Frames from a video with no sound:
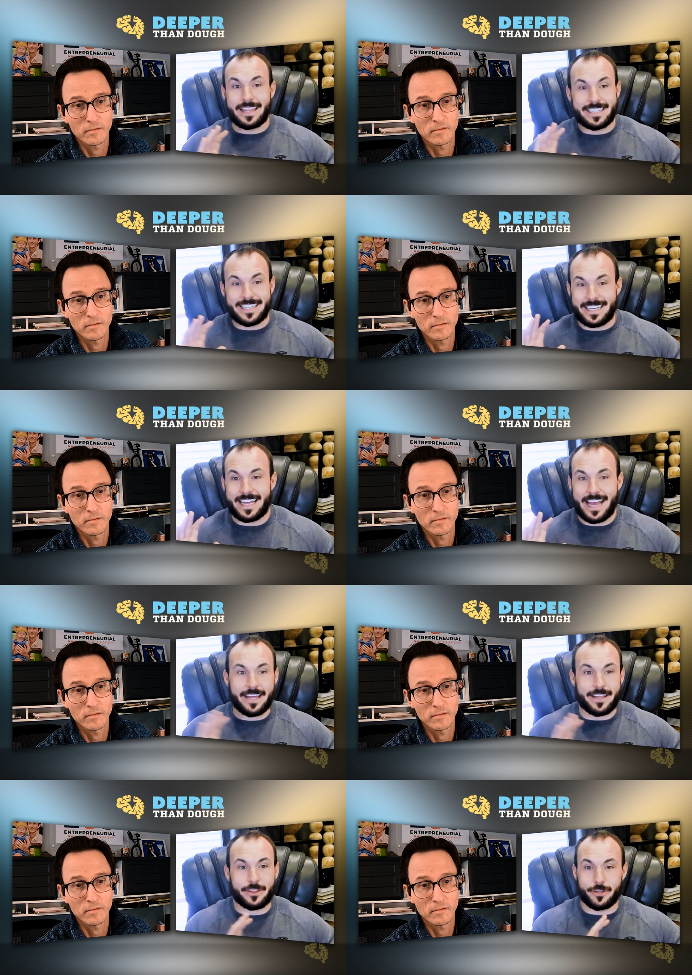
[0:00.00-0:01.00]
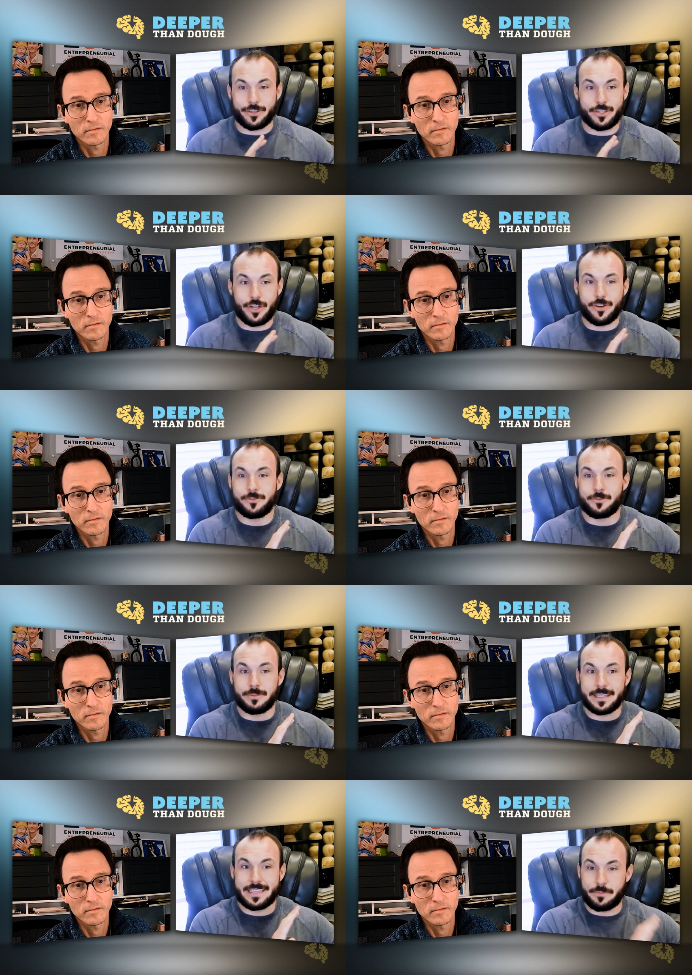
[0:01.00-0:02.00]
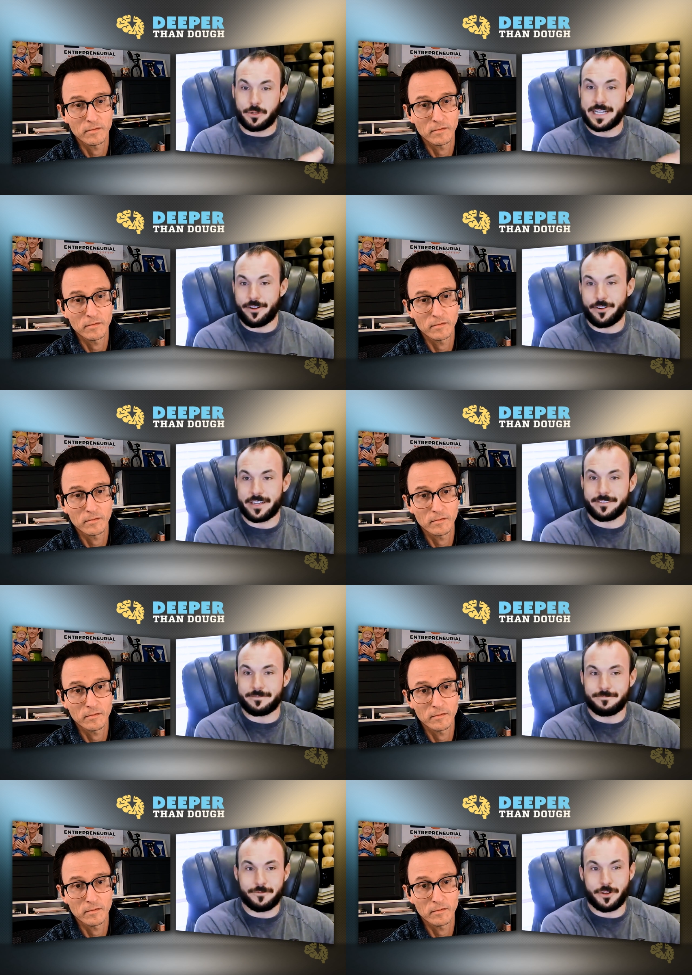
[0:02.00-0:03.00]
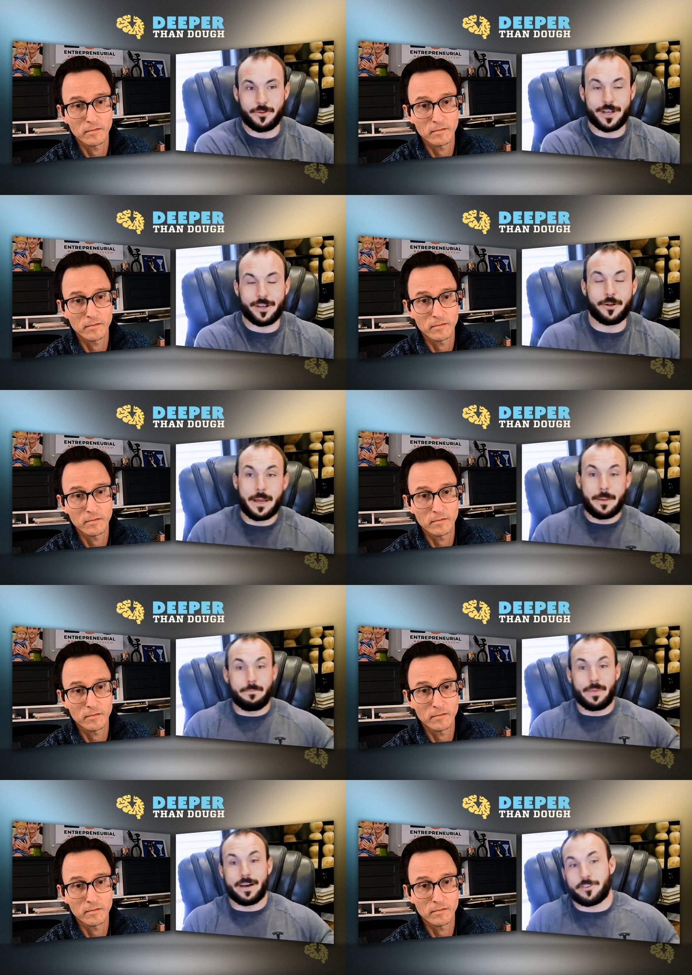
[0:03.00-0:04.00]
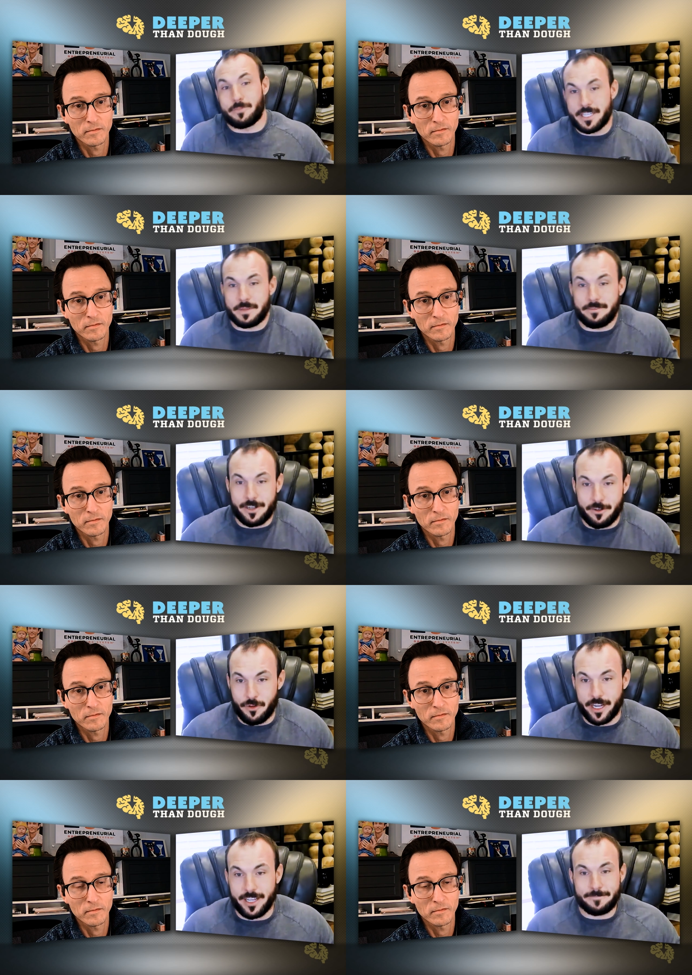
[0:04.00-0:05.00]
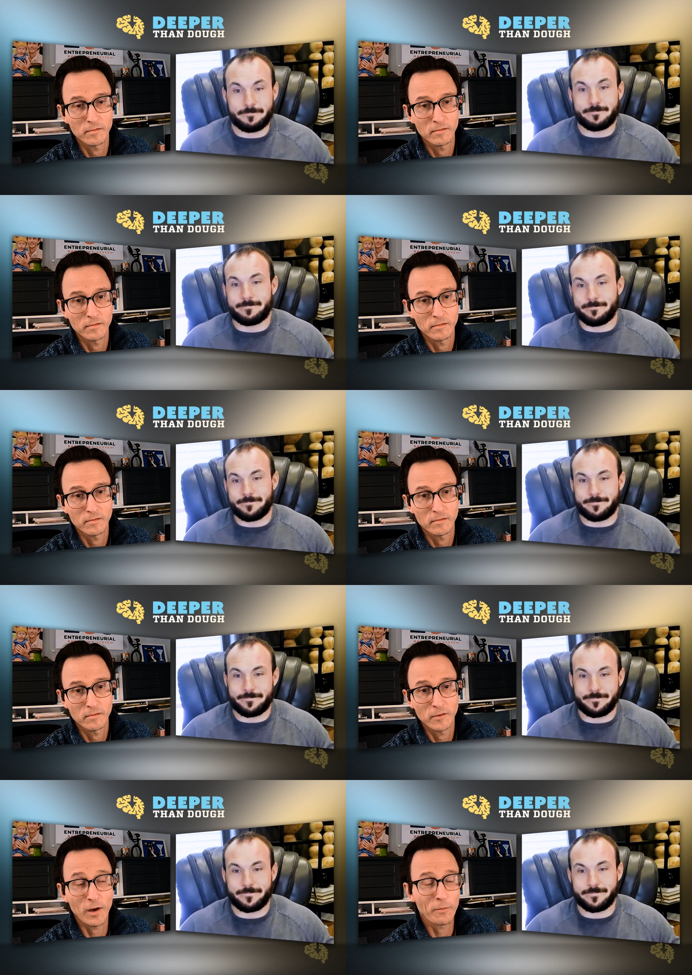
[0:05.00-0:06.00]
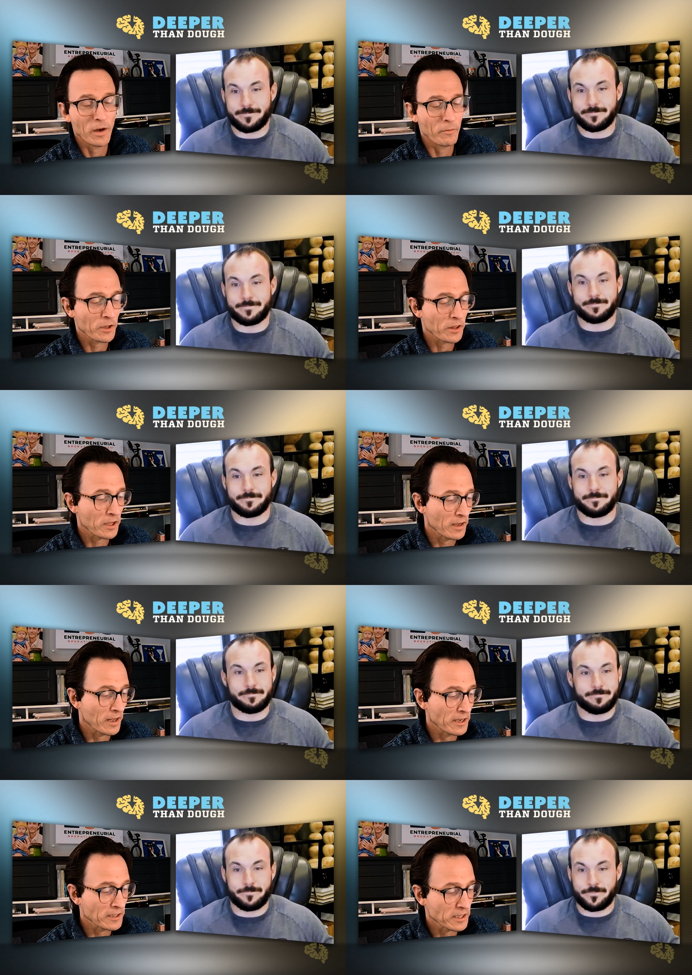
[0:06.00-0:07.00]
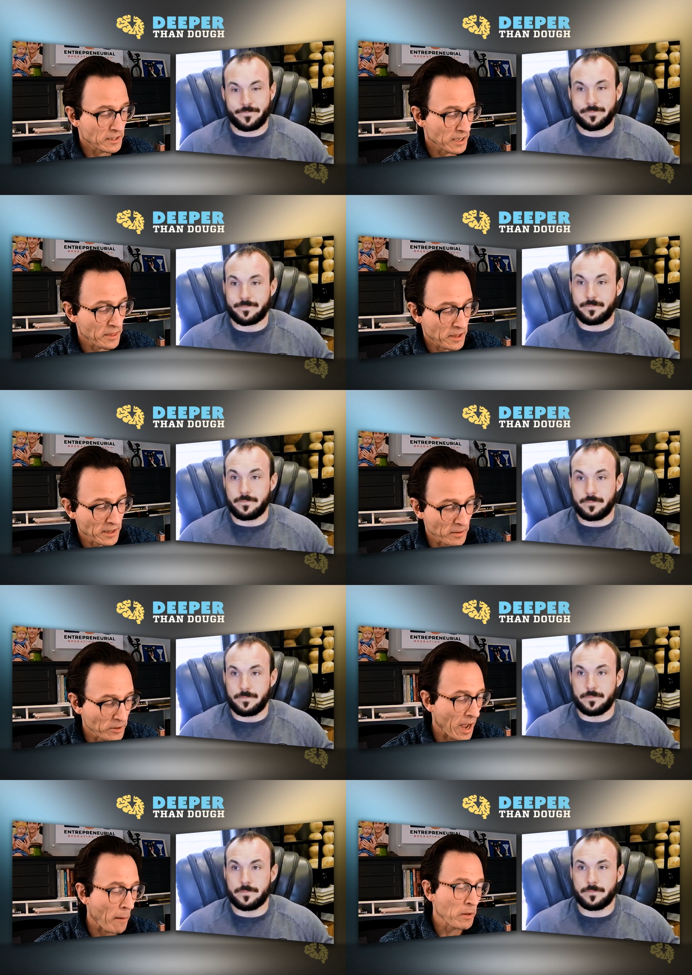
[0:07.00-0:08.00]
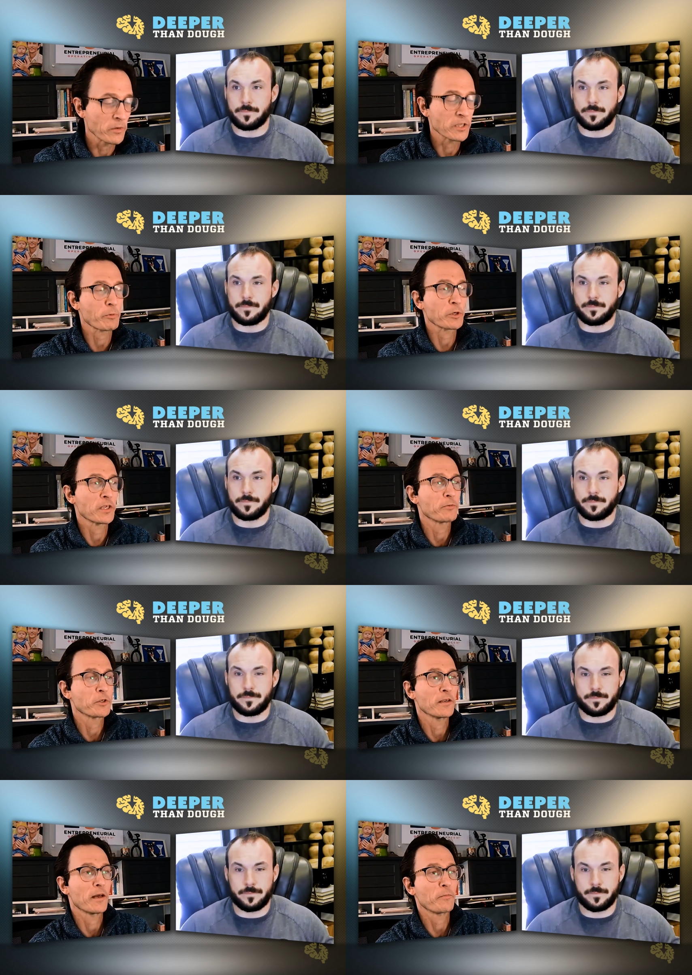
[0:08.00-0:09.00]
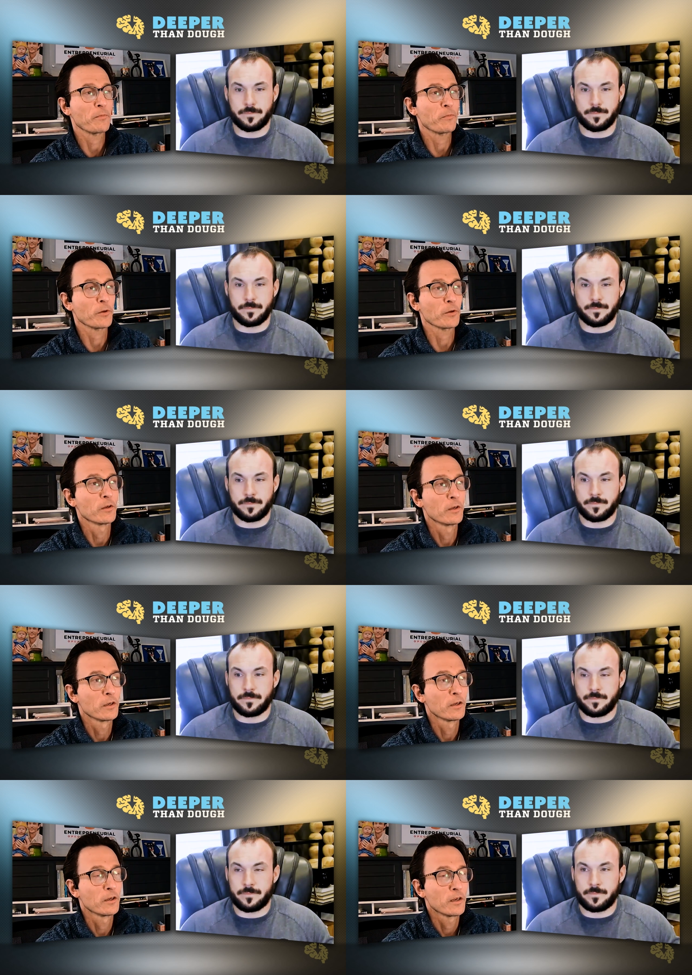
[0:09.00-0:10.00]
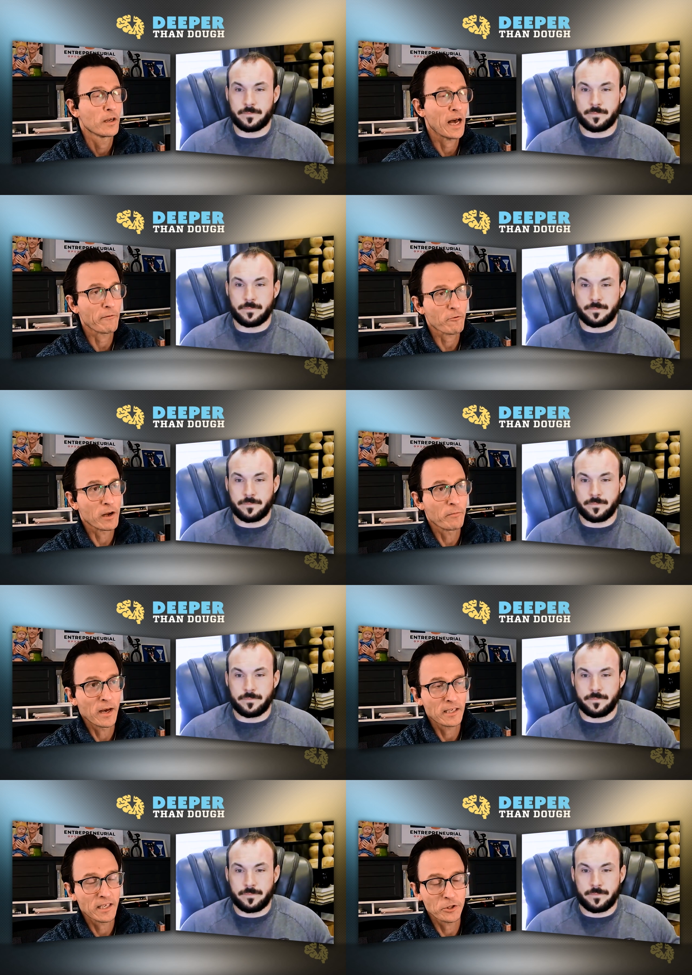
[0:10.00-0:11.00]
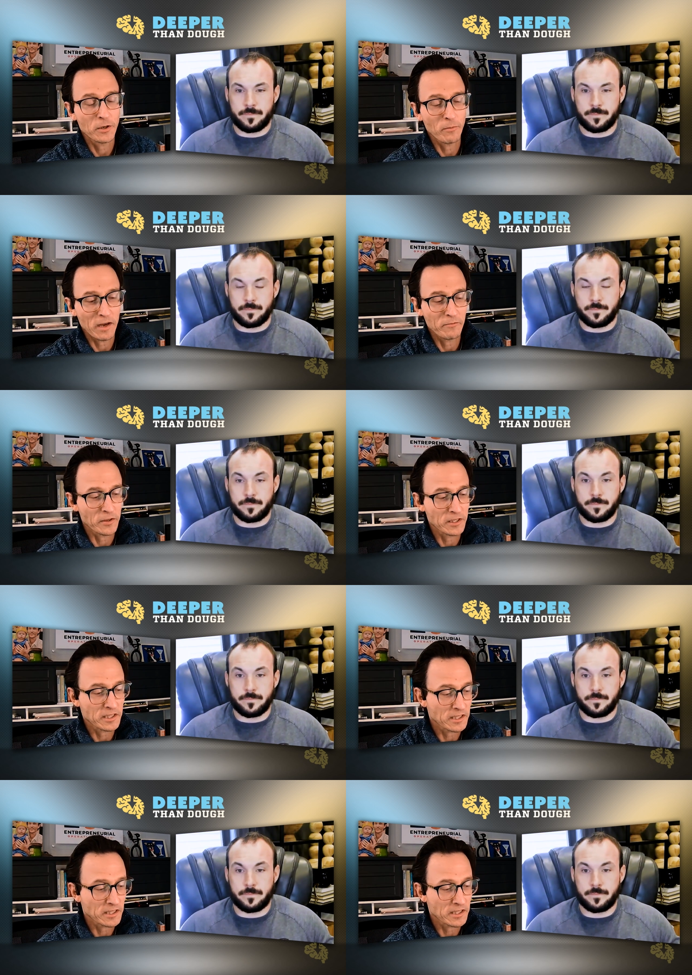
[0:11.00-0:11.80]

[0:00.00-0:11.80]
Speaker 1: again, this is getting at there's no libertarian free will, but for me, it's been very free.
Speaker 2: I'm, I'm with you. And it's, it's, I think the common misperception that people have around meditation and mindfulness